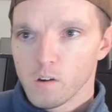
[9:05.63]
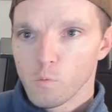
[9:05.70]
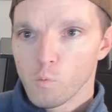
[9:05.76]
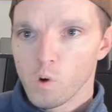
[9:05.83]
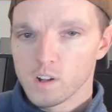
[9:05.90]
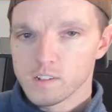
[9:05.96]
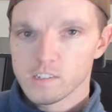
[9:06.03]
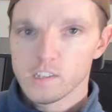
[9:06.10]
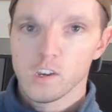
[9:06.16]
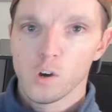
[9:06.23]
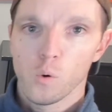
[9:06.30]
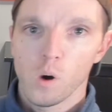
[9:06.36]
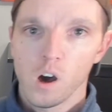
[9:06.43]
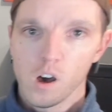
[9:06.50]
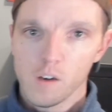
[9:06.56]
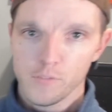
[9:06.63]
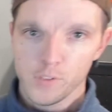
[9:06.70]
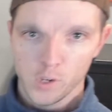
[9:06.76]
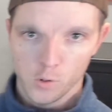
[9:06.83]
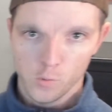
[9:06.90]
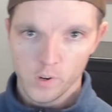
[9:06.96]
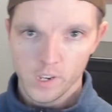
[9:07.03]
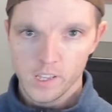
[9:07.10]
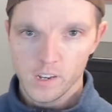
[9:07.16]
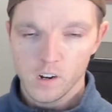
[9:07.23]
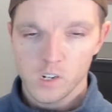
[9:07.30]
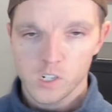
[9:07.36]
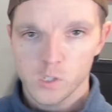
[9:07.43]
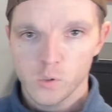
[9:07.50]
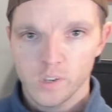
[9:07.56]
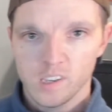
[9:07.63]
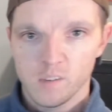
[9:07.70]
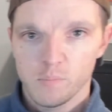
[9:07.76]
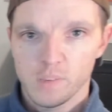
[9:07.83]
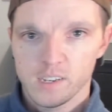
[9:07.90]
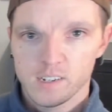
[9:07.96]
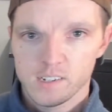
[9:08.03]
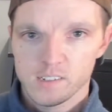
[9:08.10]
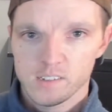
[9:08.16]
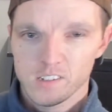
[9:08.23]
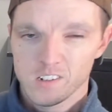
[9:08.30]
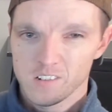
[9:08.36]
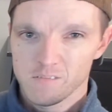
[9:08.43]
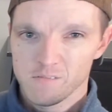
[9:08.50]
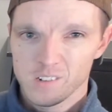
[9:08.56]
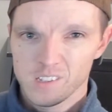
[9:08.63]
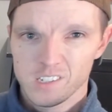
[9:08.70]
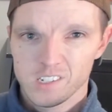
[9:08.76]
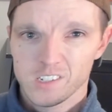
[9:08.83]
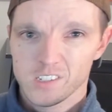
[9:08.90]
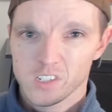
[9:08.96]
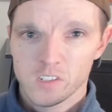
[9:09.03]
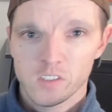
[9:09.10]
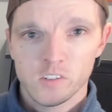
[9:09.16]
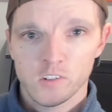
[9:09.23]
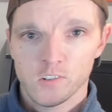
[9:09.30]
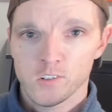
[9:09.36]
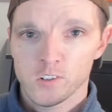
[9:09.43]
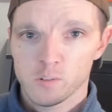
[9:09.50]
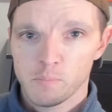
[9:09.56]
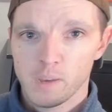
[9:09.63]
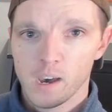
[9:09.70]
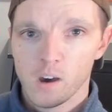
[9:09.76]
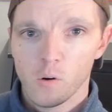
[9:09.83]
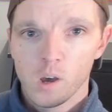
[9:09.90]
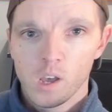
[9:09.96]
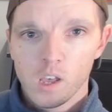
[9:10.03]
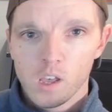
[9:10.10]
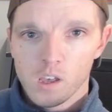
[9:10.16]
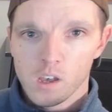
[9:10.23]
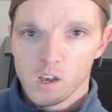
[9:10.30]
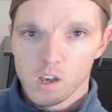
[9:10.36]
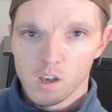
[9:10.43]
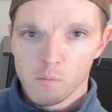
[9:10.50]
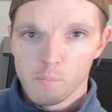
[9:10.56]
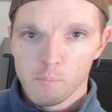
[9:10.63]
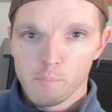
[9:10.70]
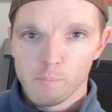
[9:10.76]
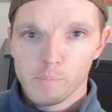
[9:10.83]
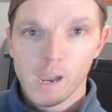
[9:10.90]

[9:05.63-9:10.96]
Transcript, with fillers: want to go off the grid are doing it because they're really just concerned about um,